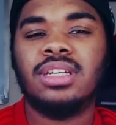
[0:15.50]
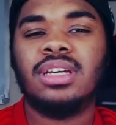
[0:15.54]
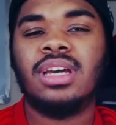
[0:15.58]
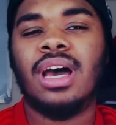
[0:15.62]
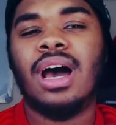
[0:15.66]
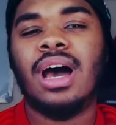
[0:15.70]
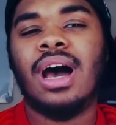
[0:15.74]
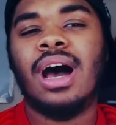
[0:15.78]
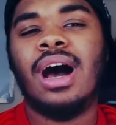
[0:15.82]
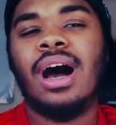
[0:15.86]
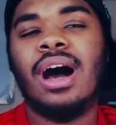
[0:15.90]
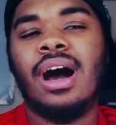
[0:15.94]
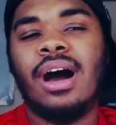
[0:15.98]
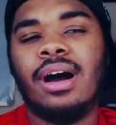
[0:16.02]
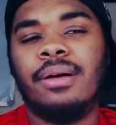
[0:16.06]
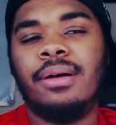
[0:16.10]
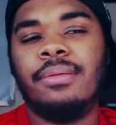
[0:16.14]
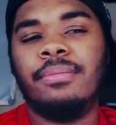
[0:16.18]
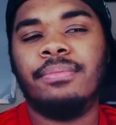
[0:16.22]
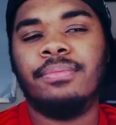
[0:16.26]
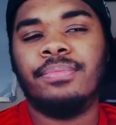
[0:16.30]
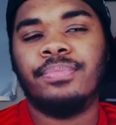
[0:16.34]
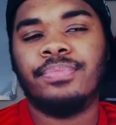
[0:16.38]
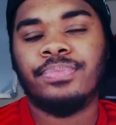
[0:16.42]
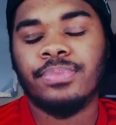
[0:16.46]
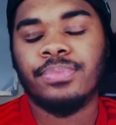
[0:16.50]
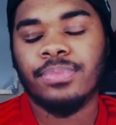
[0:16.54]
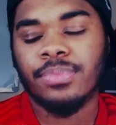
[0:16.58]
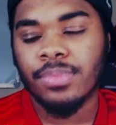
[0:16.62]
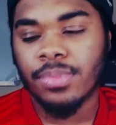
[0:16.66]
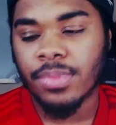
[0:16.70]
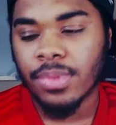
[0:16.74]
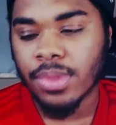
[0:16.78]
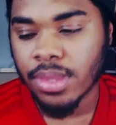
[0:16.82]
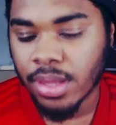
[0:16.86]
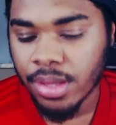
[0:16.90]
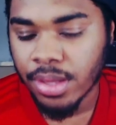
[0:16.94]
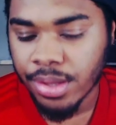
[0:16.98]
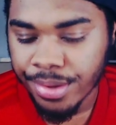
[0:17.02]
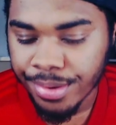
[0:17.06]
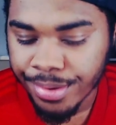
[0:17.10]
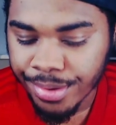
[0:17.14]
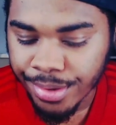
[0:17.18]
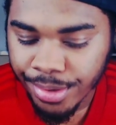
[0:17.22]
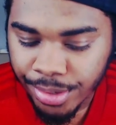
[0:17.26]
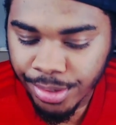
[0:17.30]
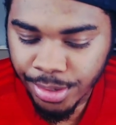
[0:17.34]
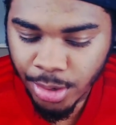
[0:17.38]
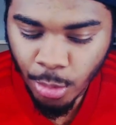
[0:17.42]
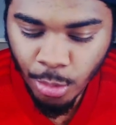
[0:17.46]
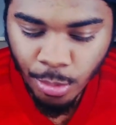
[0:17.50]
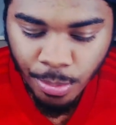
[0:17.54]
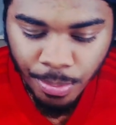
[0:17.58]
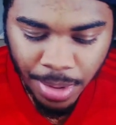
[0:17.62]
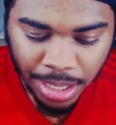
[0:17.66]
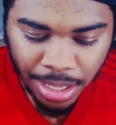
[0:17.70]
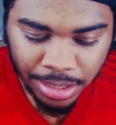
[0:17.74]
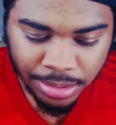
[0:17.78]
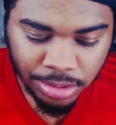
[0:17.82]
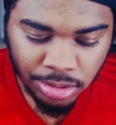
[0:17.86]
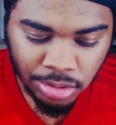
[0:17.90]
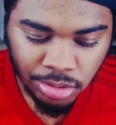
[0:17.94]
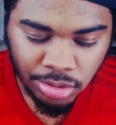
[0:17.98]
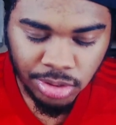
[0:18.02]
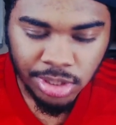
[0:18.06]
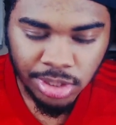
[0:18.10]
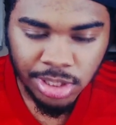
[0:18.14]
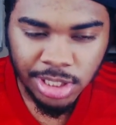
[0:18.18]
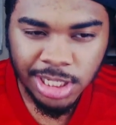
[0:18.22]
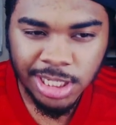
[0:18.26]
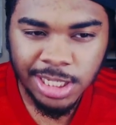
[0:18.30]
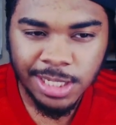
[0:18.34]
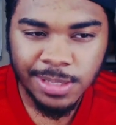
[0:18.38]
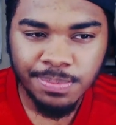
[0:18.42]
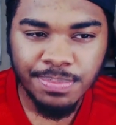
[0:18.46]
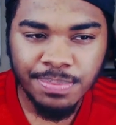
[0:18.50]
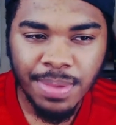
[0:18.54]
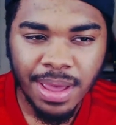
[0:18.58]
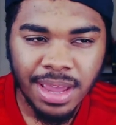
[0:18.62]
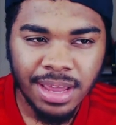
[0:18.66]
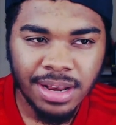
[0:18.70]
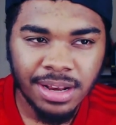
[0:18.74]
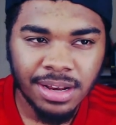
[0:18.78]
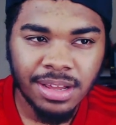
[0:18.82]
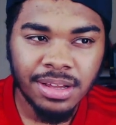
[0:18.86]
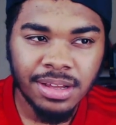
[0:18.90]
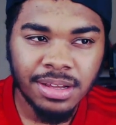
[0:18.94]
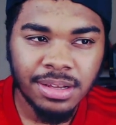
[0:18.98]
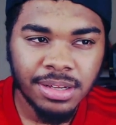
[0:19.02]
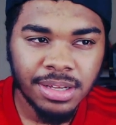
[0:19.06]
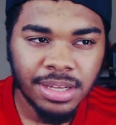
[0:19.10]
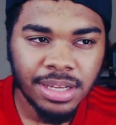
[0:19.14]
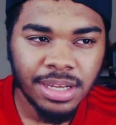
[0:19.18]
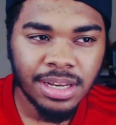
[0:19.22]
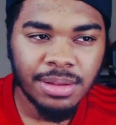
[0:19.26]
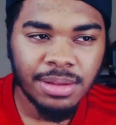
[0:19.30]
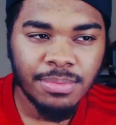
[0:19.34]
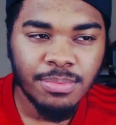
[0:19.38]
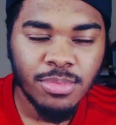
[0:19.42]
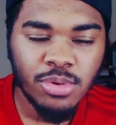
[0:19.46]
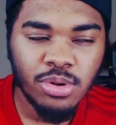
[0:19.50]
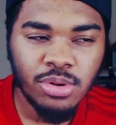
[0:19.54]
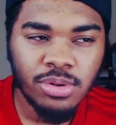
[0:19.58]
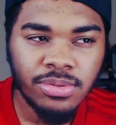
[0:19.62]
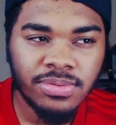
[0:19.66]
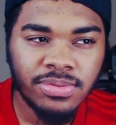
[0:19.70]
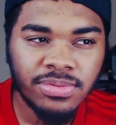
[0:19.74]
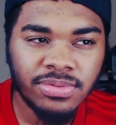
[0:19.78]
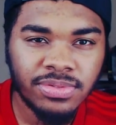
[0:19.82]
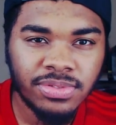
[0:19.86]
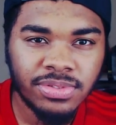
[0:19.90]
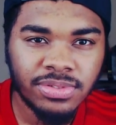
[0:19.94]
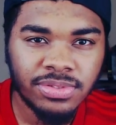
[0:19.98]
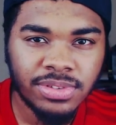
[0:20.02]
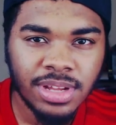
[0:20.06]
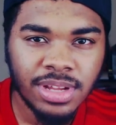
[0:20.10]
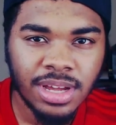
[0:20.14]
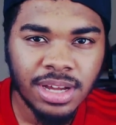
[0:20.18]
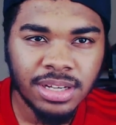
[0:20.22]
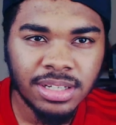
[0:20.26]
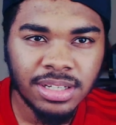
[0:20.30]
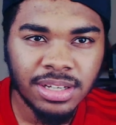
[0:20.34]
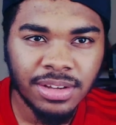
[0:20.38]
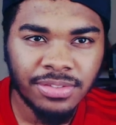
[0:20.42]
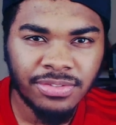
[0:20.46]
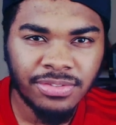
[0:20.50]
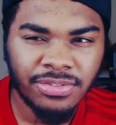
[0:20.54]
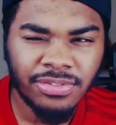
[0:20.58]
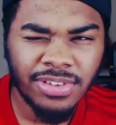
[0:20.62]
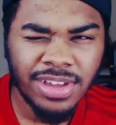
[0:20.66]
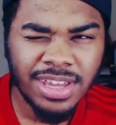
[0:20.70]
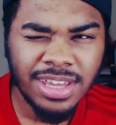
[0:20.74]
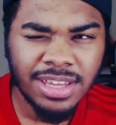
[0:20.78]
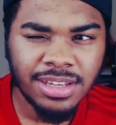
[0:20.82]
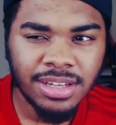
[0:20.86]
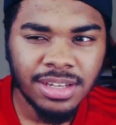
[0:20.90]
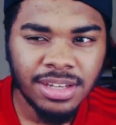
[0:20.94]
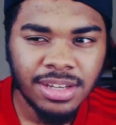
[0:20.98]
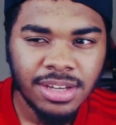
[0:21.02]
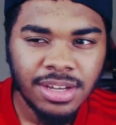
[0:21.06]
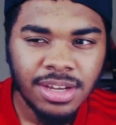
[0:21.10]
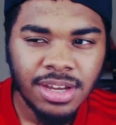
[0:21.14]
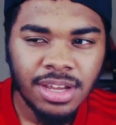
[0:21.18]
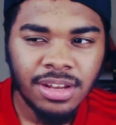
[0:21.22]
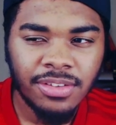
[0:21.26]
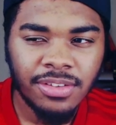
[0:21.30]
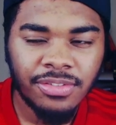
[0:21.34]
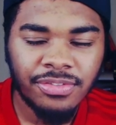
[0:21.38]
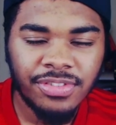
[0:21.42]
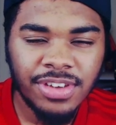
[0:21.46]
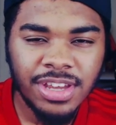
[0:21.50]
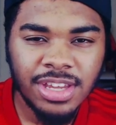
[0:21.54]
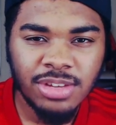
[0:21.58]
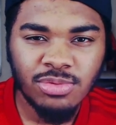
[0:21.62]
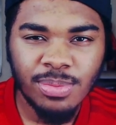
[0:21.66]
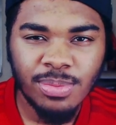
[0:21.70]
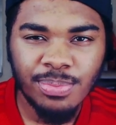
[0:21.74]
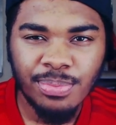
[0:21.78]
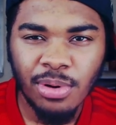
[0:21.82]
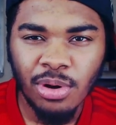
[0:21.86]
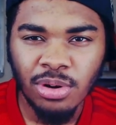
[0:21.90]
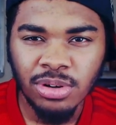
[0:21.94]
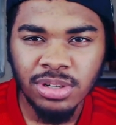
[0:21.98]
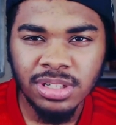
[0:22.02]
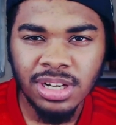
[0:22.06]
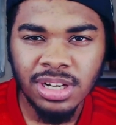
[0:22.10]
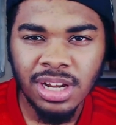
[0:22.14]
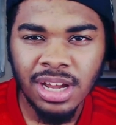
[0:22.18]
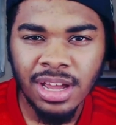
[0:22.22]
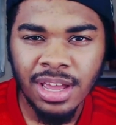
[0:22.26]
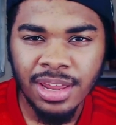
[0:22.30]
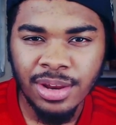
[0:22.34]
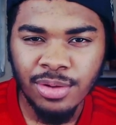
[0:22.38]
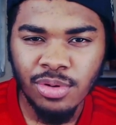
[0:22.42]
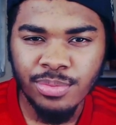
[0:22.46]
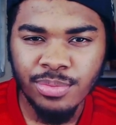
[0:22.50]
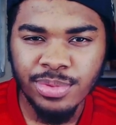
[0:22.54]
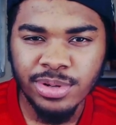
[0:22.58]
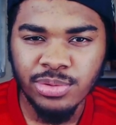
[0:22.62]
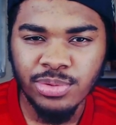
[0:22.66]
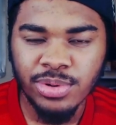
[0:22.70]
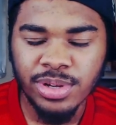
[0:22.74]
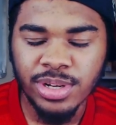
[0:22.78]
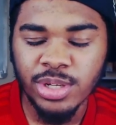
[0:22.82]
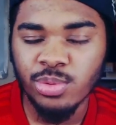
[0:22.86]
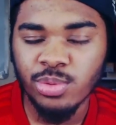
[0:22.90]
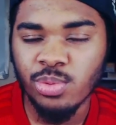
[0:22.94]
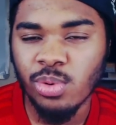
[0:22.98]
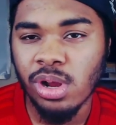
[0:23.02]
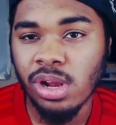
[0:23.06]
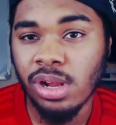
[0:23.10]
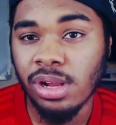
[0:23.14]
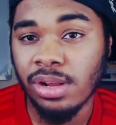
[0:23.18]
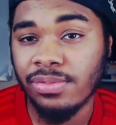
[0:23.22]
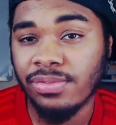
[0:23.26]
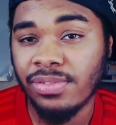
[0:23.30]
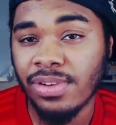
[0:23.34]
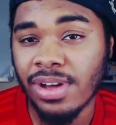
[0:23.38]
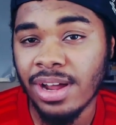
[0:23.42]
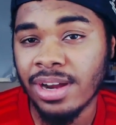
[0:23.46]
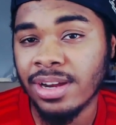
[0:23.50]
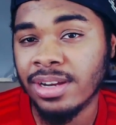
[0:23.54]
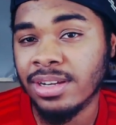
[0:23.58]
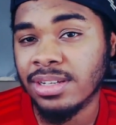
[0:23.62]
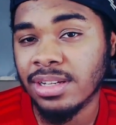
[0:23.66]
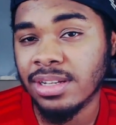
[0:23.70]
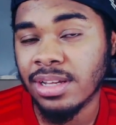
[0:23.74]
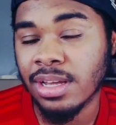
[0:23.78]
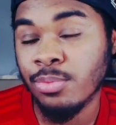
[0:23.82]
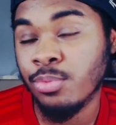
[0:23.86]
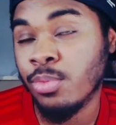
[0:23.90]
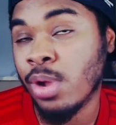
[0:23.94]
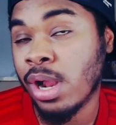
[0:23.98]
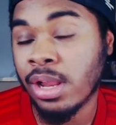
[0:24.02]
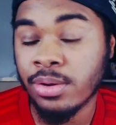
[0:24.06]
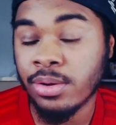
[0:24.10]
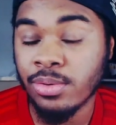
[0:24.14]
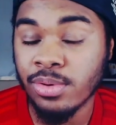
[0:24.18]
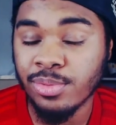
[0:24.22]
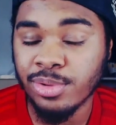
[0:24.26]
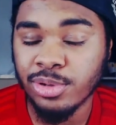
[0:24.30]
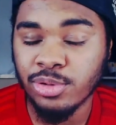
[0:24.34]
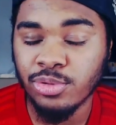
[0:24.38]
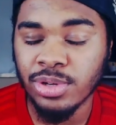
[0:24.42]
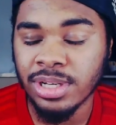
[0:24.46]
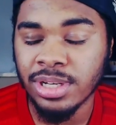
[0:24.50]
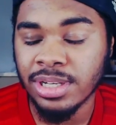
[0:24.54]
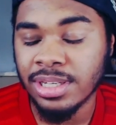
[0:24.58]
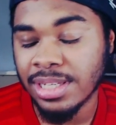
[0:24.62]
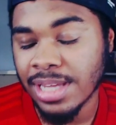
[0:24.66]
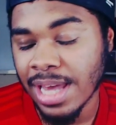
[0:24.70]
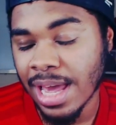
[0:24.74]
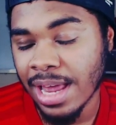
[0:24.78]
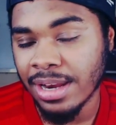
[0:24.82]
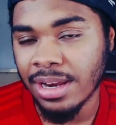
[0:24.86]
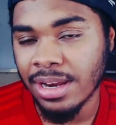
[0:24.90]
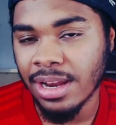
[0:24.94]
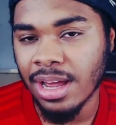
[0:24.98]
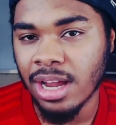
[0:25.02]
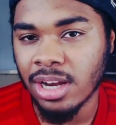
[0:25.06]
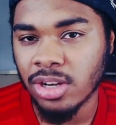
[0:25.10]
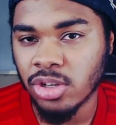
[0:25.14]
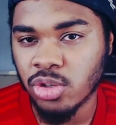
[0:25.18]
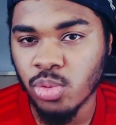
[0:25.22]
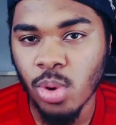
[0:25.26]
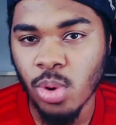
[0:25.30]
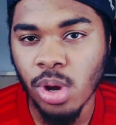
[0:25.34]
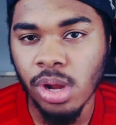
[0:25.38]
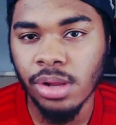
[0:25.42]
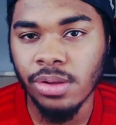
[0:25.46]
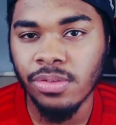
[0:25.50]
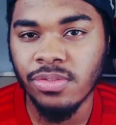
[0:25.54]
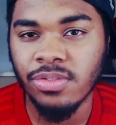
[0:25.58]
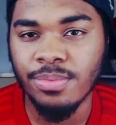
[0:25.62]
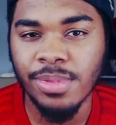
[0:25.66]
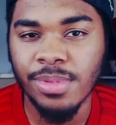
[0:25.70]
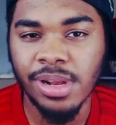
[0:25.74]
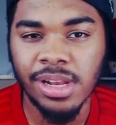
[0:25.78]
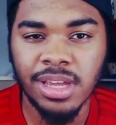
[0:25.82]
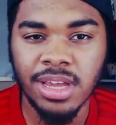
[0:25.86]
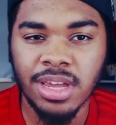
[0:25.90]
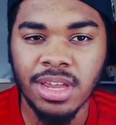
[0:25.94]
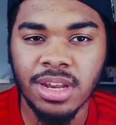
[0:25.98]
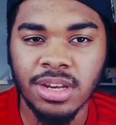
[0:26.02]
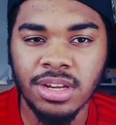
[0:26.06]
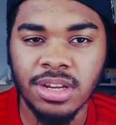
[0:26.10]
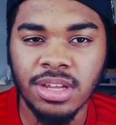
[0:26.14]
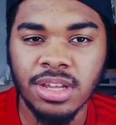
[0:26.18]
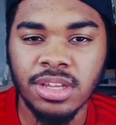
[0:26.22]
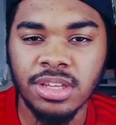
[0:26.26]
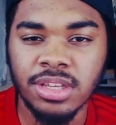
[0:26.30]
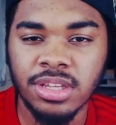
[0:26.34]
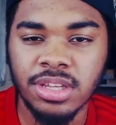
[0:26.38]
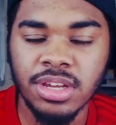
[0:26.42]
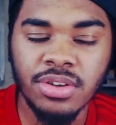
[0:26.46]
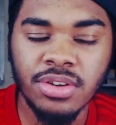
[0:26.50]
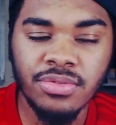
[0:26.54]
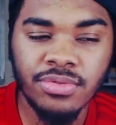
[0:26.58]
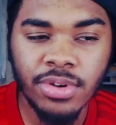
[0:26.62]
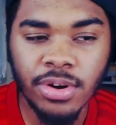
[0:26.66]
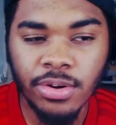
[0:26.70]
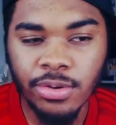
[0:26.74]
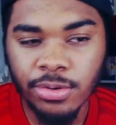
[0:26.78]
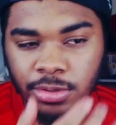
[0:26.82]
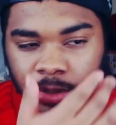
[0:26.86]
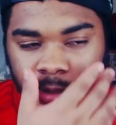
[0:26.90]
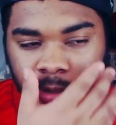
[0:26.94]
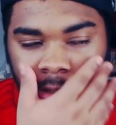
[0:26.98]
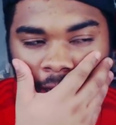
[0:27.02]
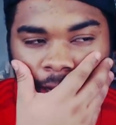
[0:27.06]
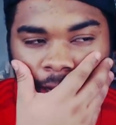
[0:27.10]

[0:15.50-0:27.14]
going back to Spain in a move that I think the fees reports are anywhere between 12 and, well, anywhere between 10 and 12 million euros.